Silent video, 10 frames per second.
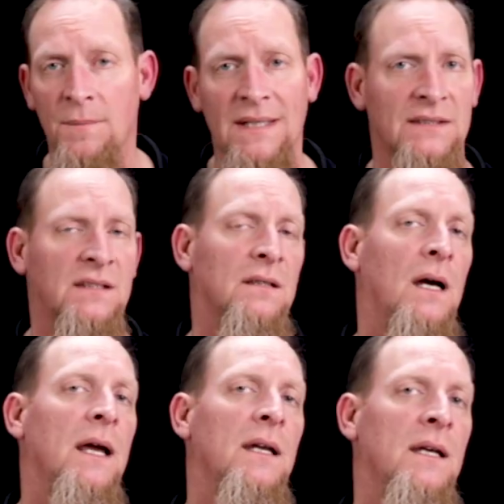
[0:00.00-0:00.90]
can be
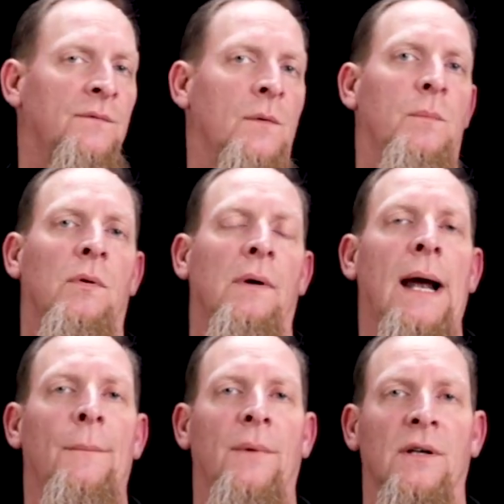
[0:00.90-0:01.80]
assigned to different
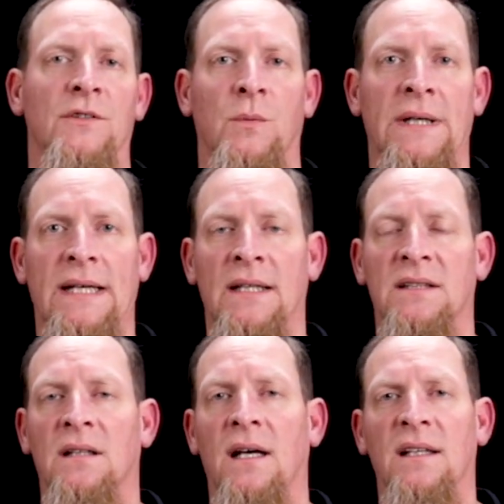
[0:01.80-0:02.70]
parameters. We can
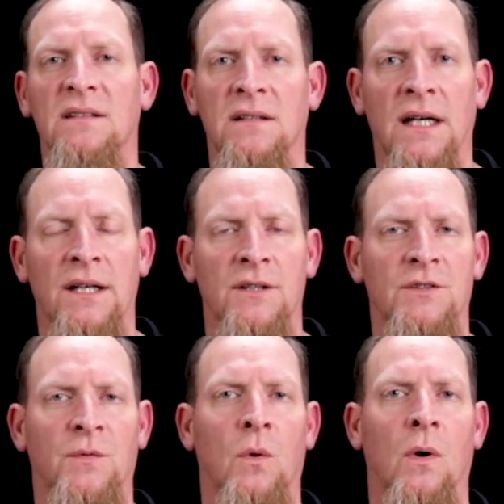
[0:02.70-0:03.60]
assign the
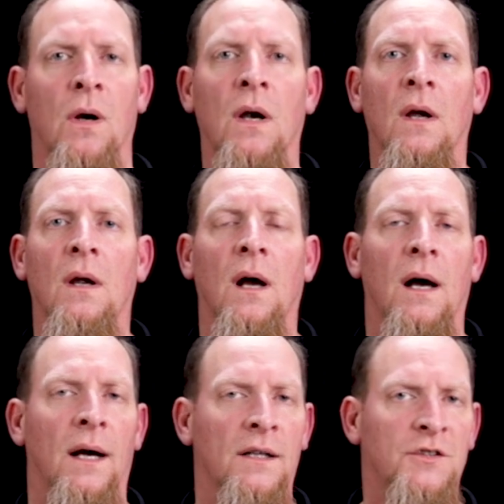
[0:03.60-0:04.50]
sliders for
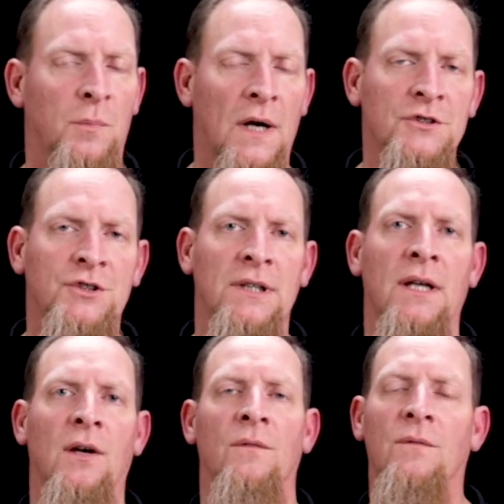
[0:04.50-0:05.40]

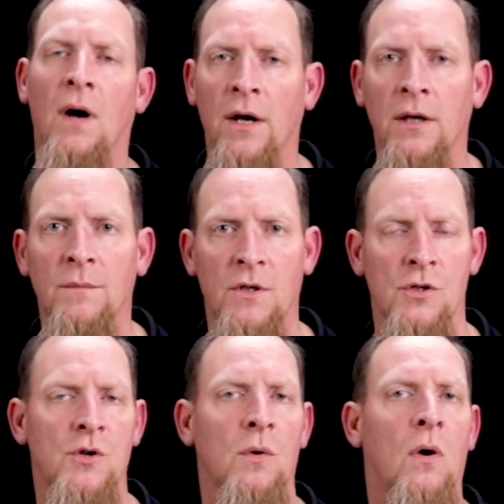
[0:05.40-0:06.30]
expression or volume
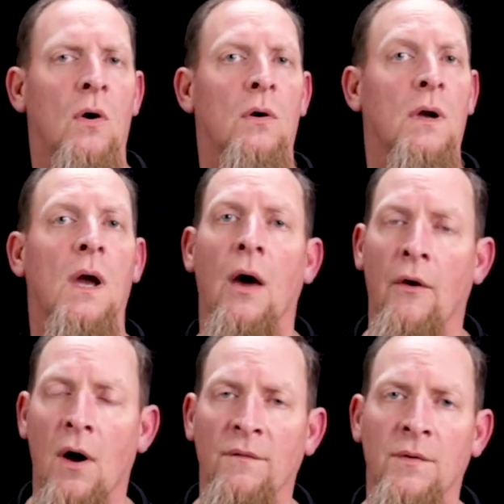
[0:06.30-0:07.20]
control,
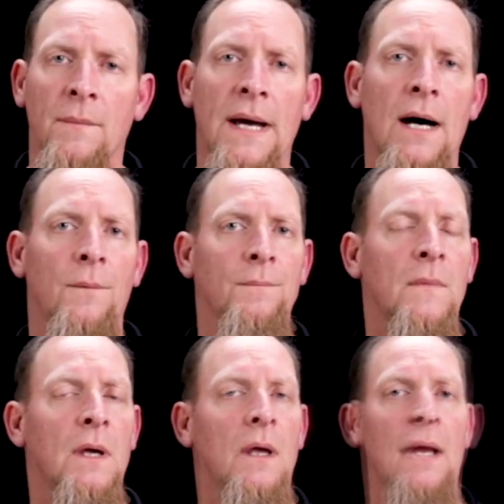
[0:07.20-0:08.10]
cutoff amount.
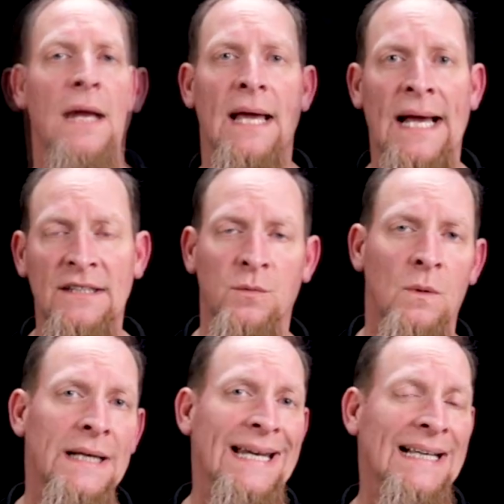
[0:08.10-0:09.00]

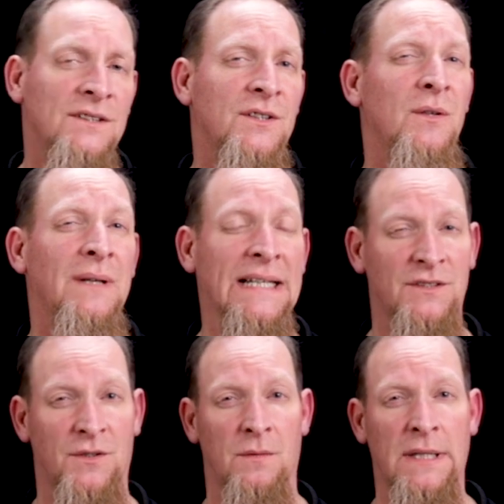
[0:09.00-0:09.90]
S1, S2, and
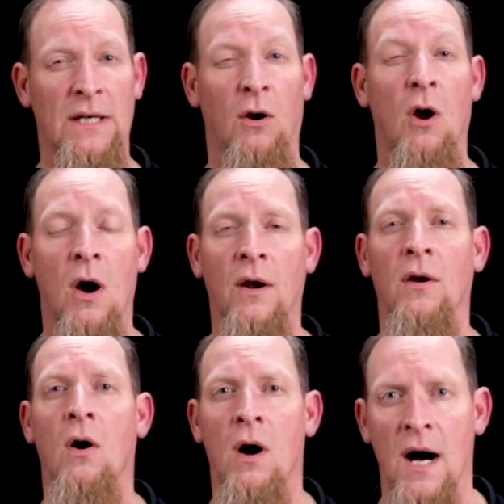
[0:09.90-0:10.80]
S3 are on
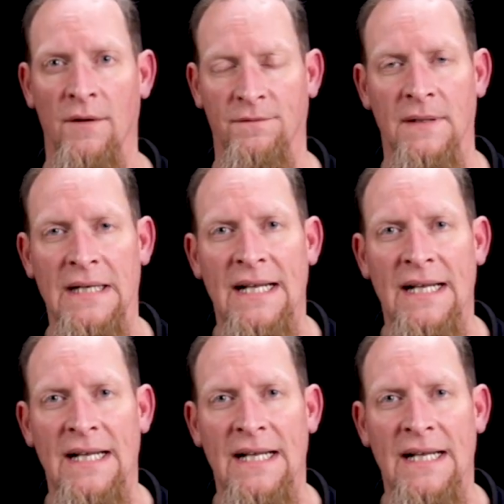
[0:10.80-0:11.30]
and off.